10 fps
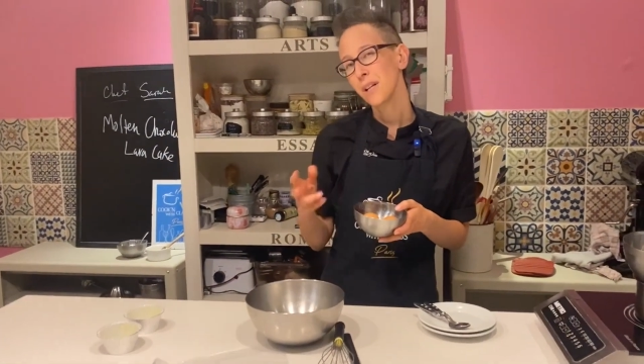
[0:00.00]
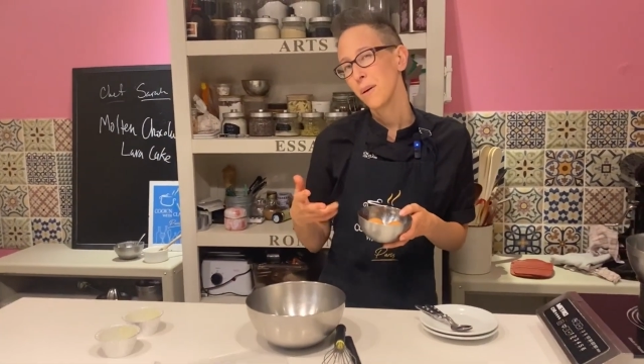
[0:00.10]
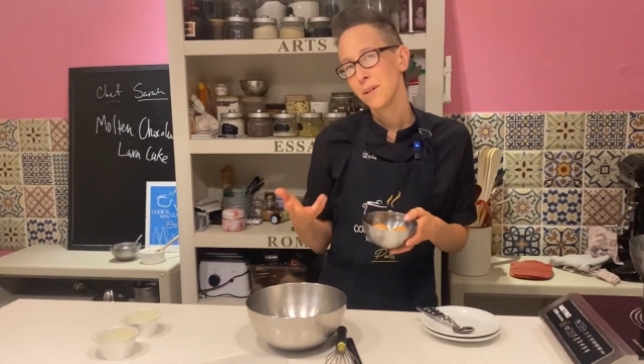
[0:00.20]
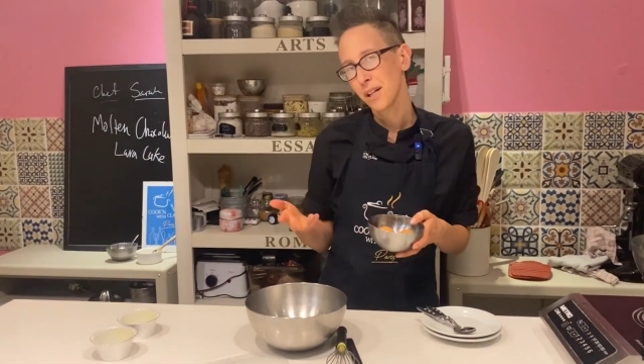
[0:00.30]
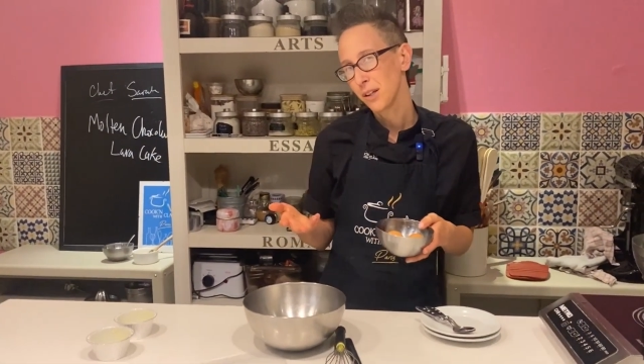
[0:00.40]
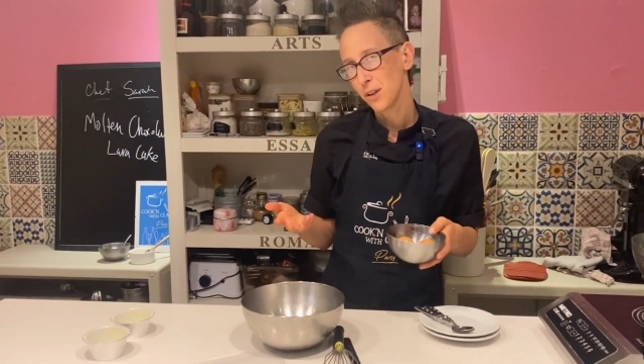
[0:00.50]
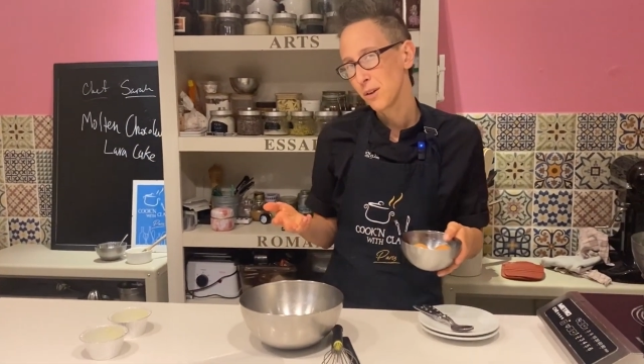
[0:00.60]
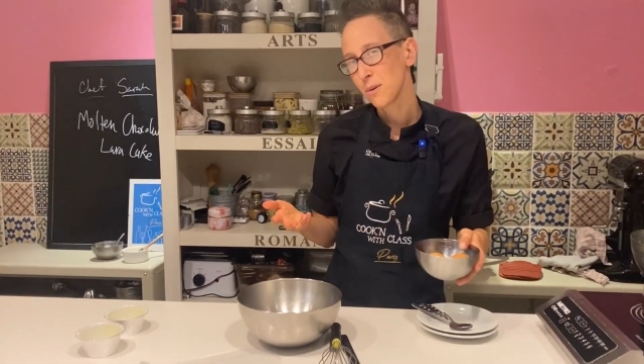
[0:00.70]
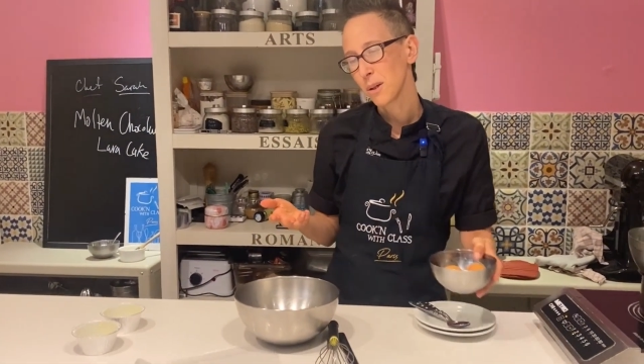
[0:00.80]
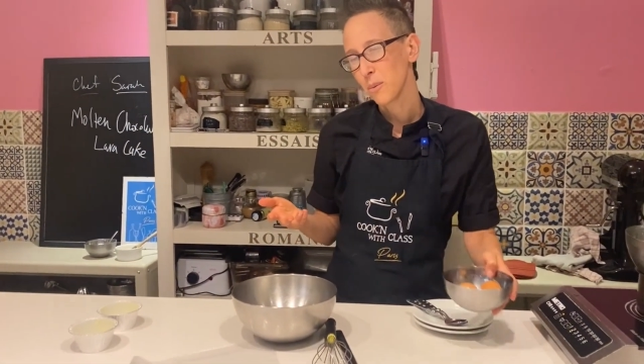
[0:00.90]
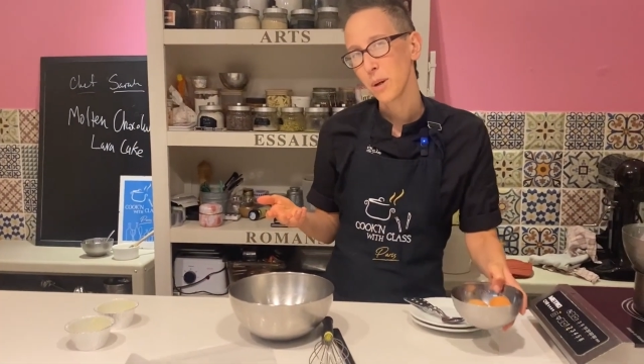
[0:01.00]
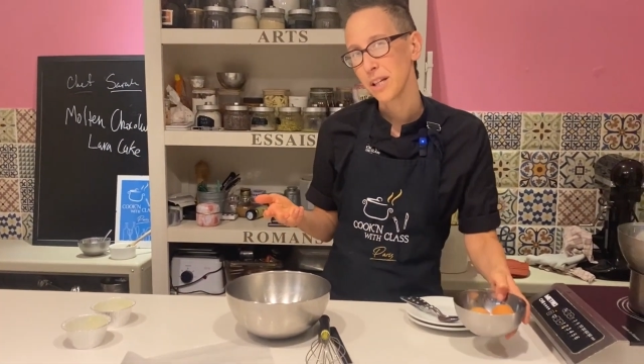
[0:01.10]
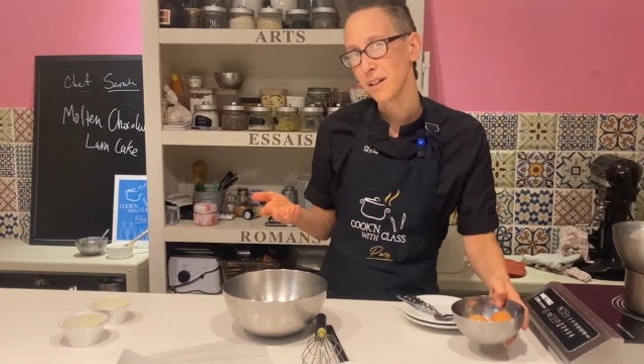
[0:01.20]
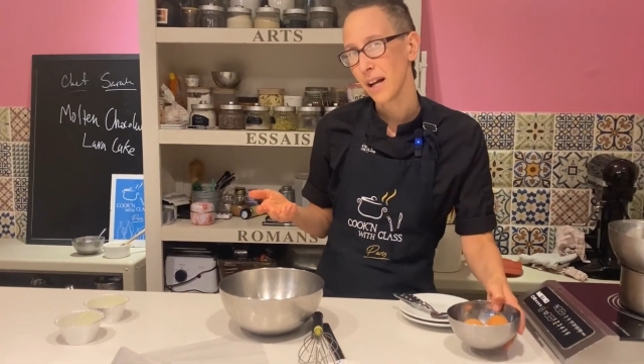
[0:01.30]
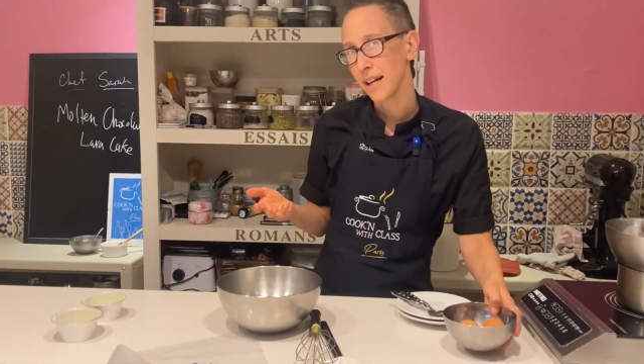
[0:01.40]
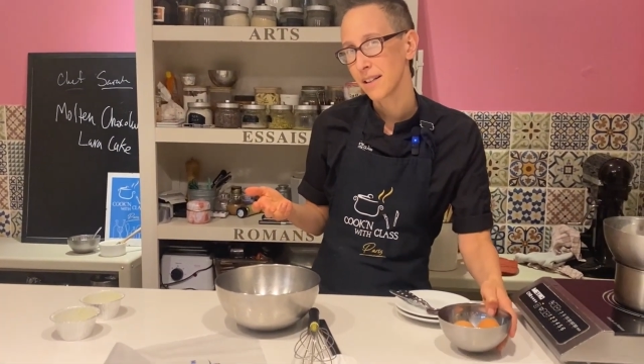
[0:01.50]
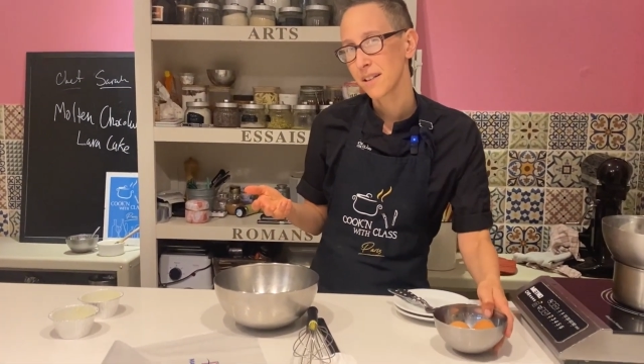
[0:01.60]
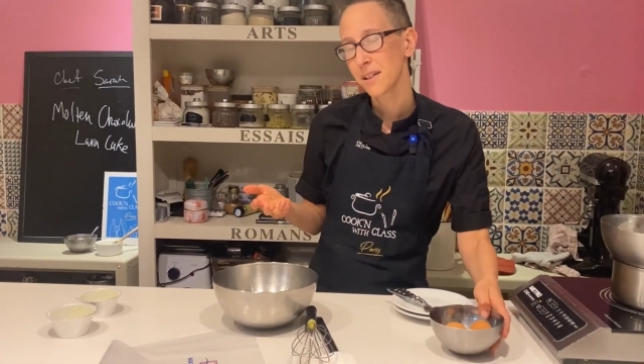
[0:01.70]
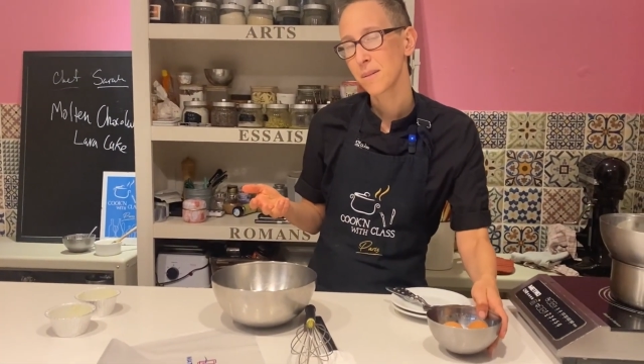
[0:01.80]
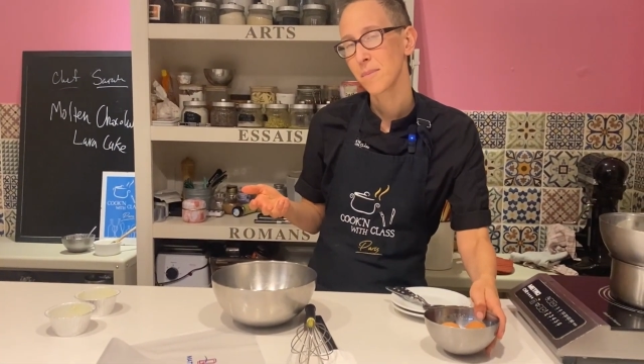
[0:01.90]
I would tell you you want to weigh your
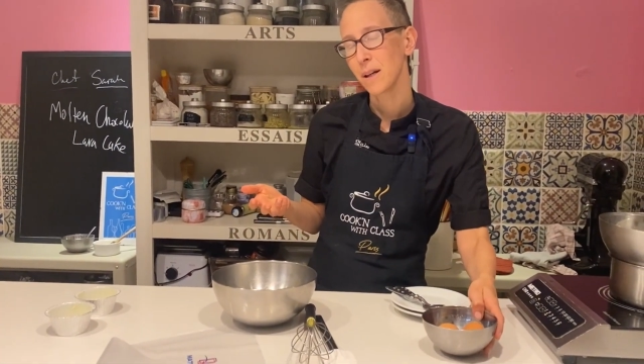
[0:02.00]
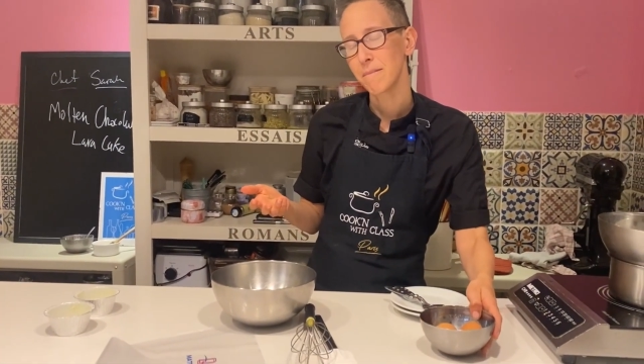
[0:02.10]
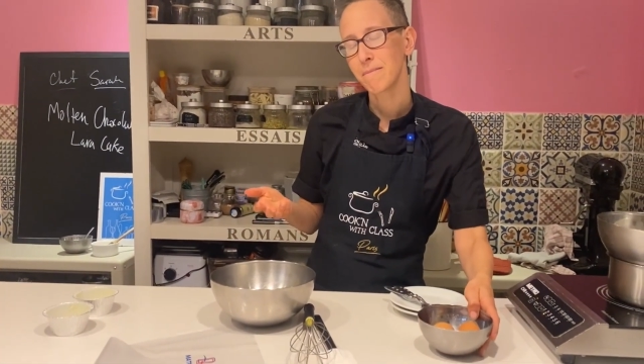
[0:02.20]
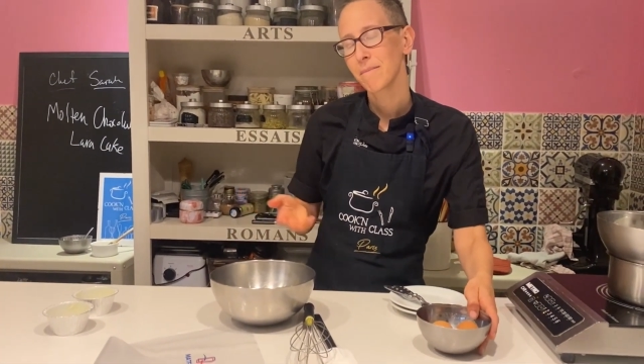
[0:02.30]
eggs, but